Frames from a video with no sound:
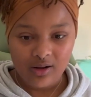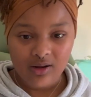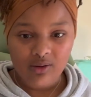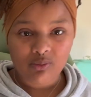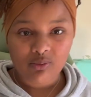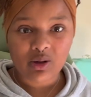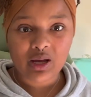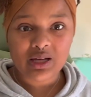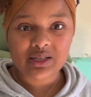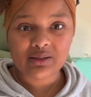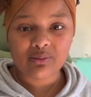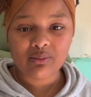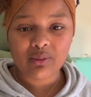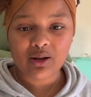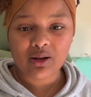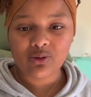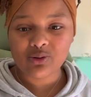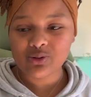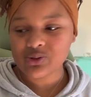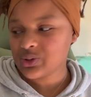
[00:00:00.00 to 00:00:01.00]
We got some
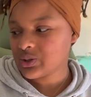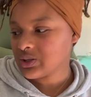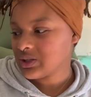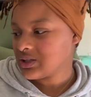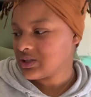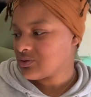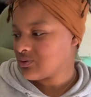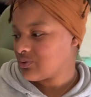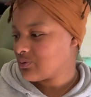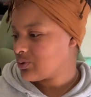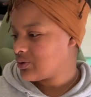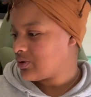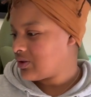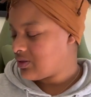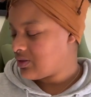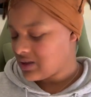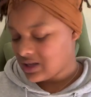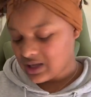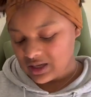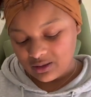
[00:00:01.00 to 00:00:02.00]
metal circlets for the
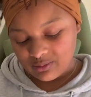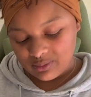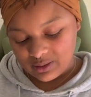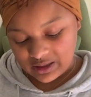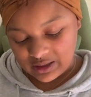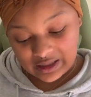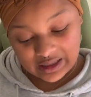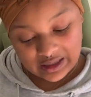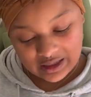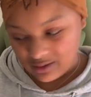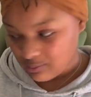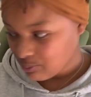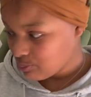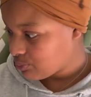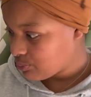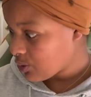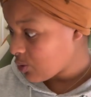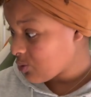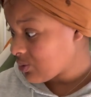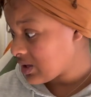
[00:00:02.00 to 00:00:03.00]
thing, but it
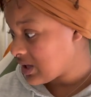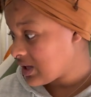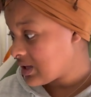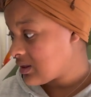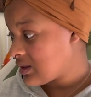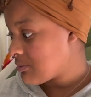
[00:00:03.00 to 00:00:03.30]
broke in the